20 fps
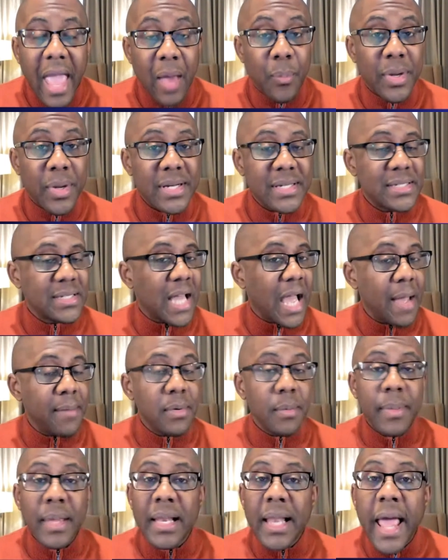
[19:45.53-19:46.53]
And when it's
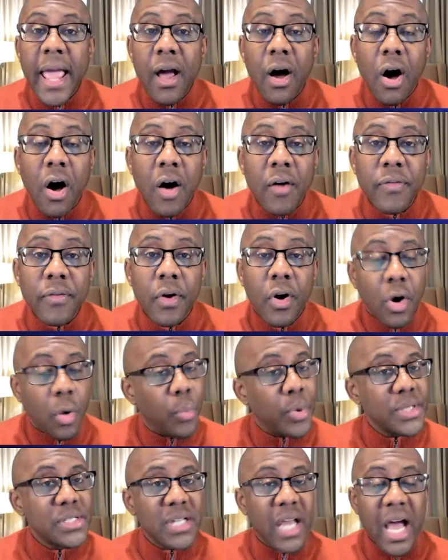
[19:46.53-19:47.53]
time to be laid off,
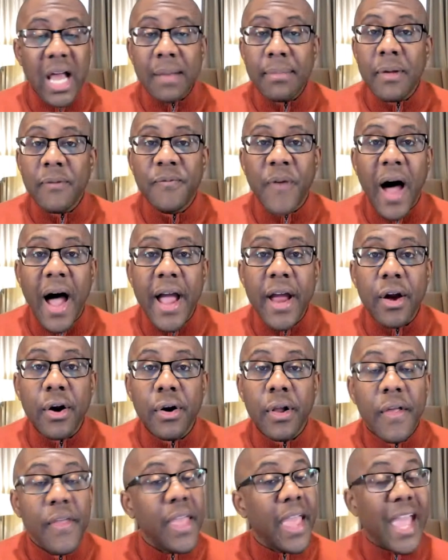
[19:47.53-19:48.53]
or when it's time to be
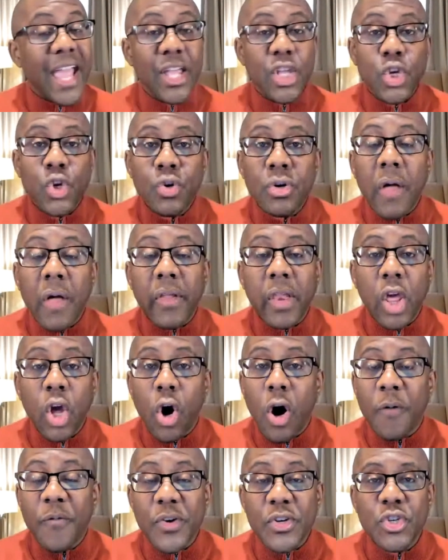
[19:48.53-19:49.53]
fired, and you're not in the
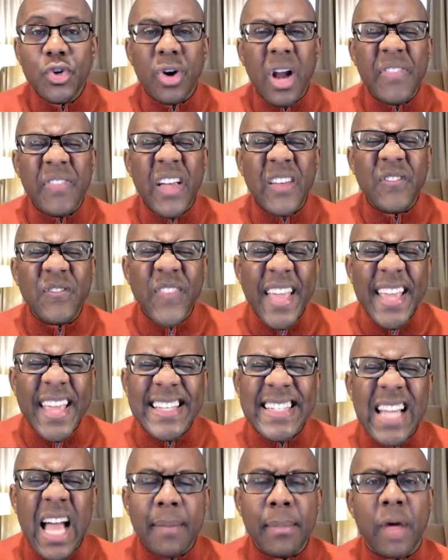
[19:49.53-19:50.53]
office, you don't have that
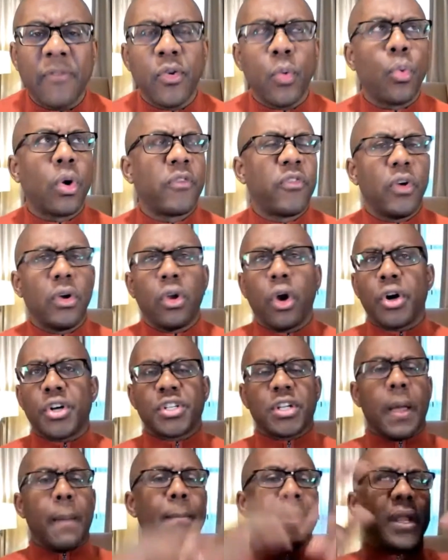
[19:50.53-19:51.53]
FaceTime. Now, if you work for a large
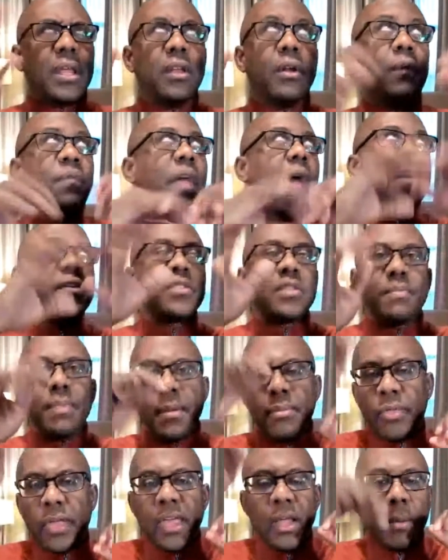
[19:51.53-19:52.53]
company, thousands of
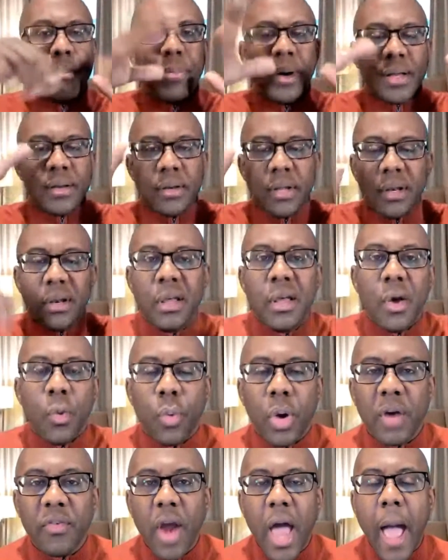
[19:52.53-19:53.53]
people, they hit a button and
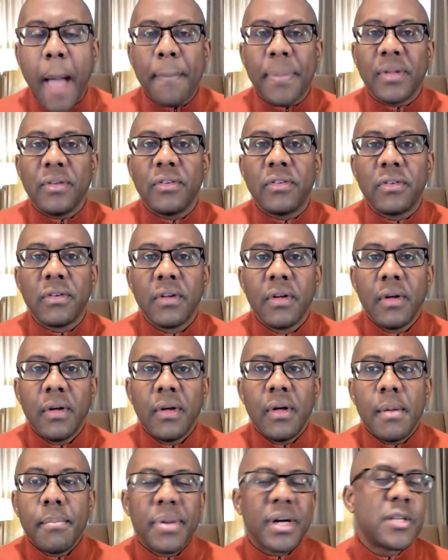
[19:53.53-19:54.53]
whatever happens.
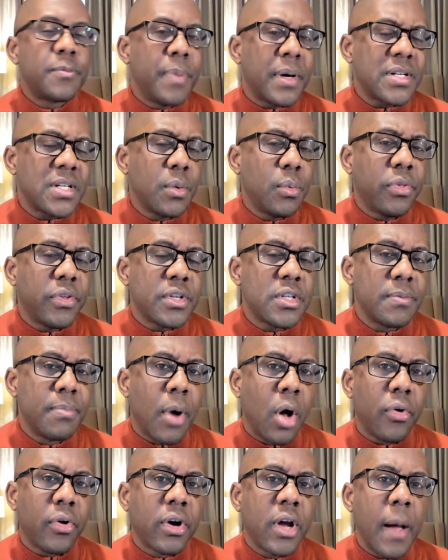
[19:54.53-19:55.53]
But especially with a
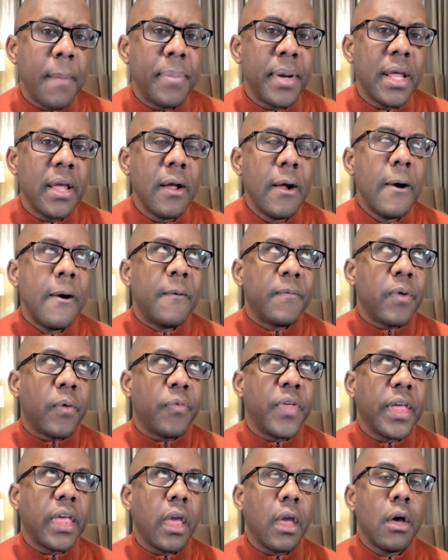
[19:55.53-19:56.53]
smaller company, they're
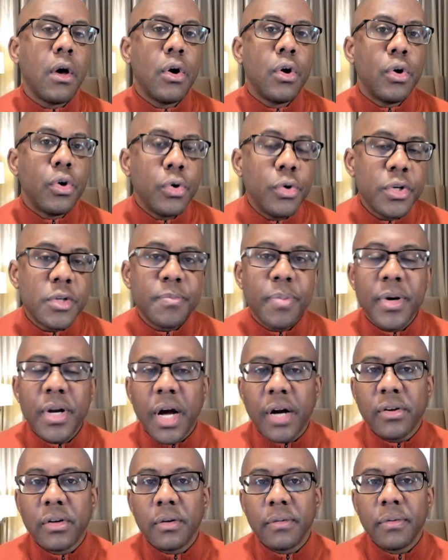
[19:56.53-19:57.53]
thinking, who's
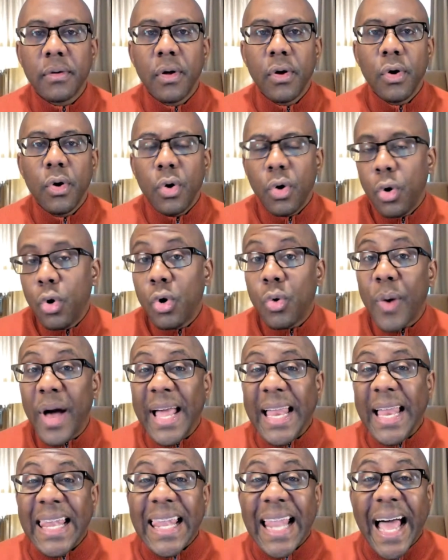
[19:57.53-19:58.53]
productive? Who do I
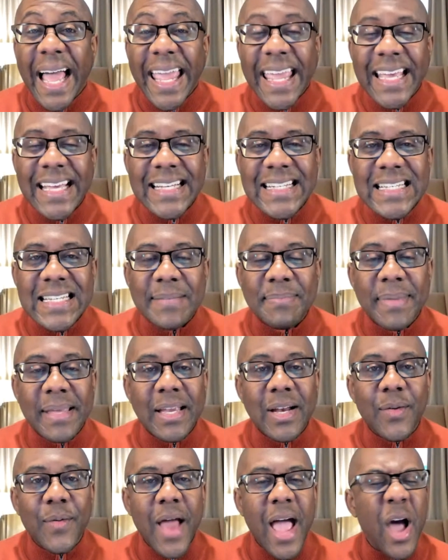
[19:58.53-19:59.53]
like to be
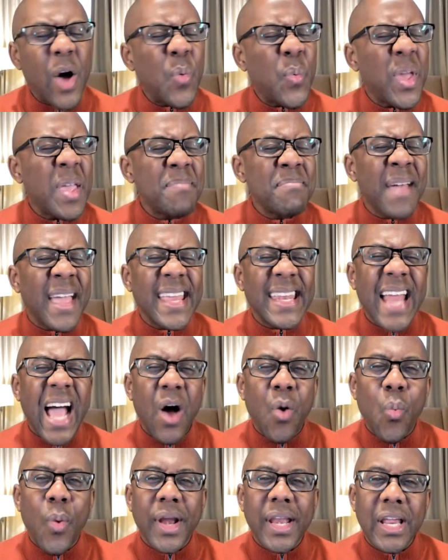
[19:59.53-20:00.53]
around? We may
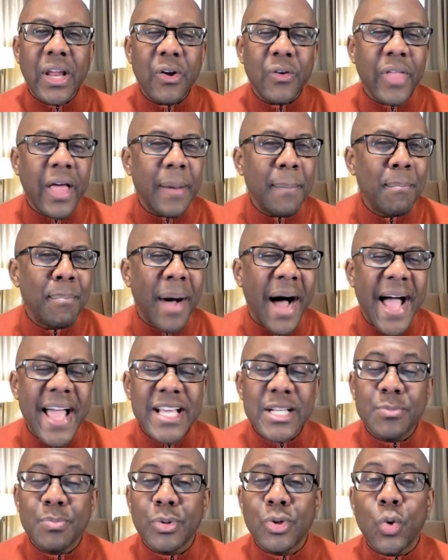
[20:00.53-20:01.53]
not want to hear that
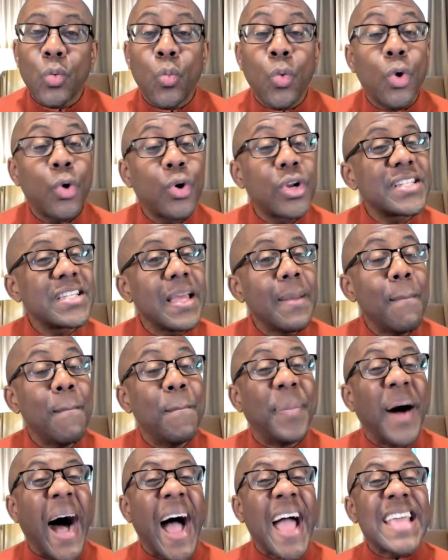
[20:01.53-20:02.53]
bias, but the world is a
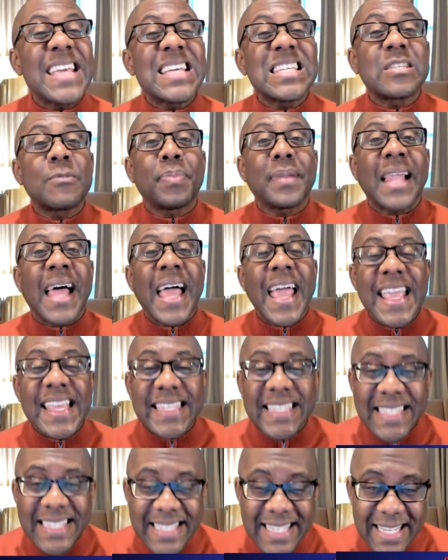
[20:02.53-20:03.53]
biased
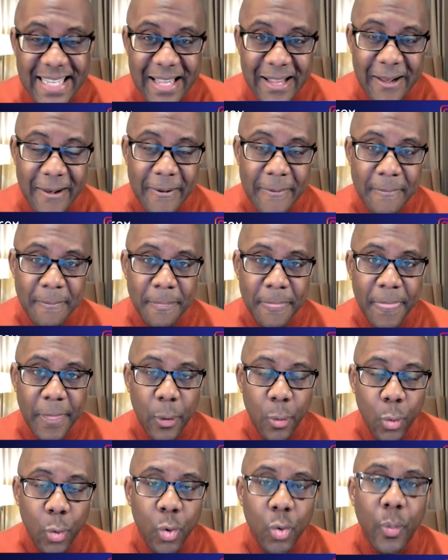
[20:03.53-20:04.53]
place.
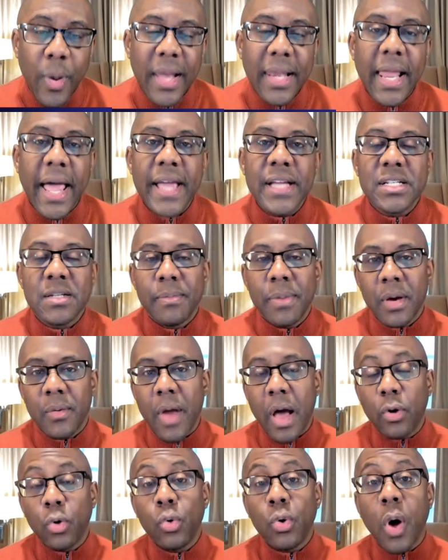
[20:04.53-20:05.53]
Who do I like to be
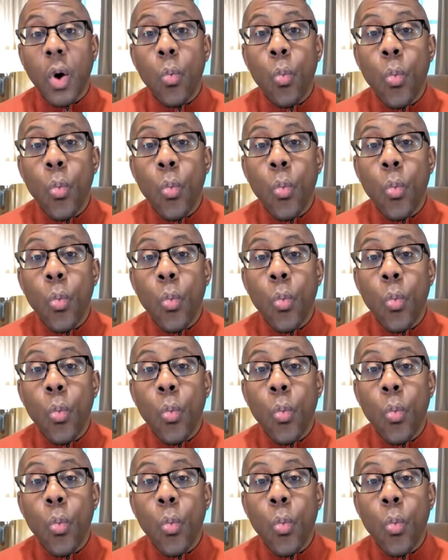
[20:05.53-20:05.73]
around? Who do I